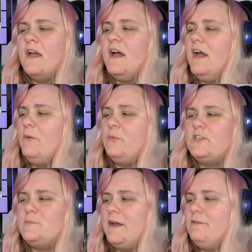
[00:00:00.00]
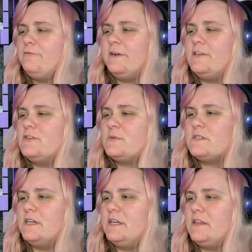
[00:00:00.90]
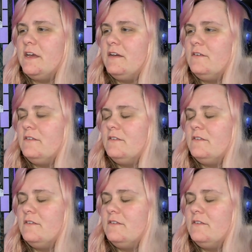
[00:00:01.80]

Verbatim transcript: I wish my fringe was like that.